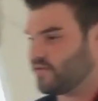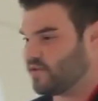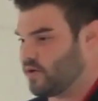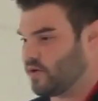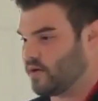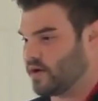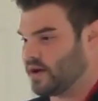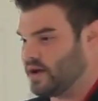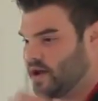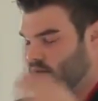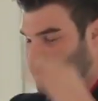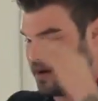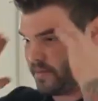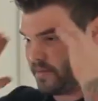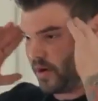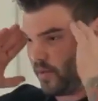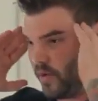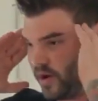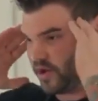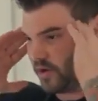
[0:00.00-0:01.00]
forward,
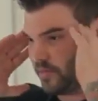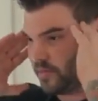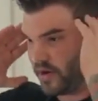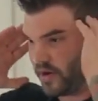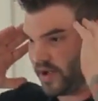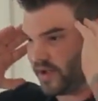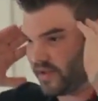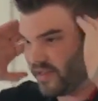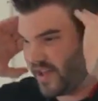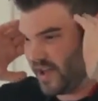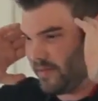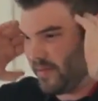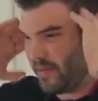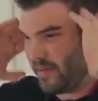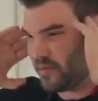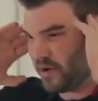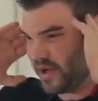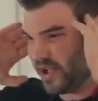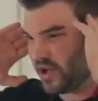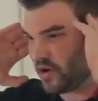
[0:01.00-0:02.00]
but I want you to bring, think about
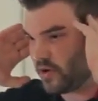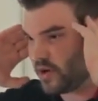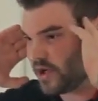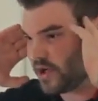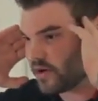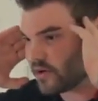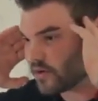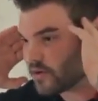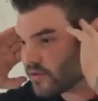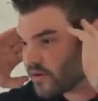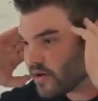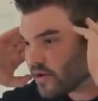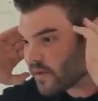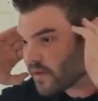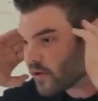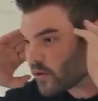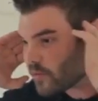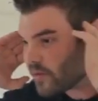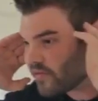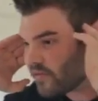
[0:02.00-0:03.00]
bringing your ears
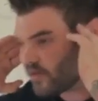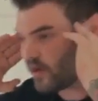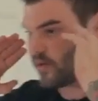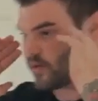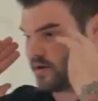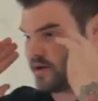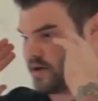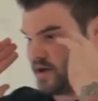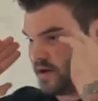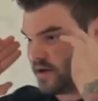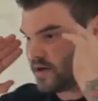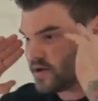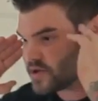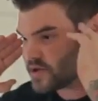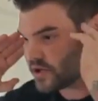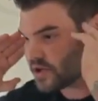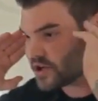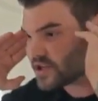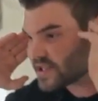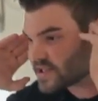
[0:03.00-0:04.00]
little bit forward.
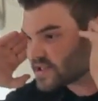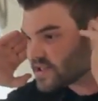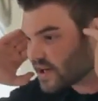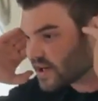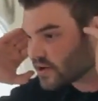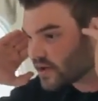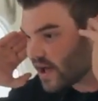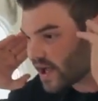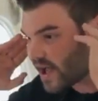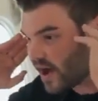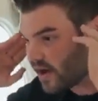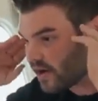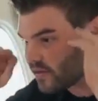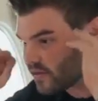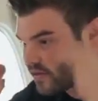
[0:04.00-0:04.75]
So just extend your neck out a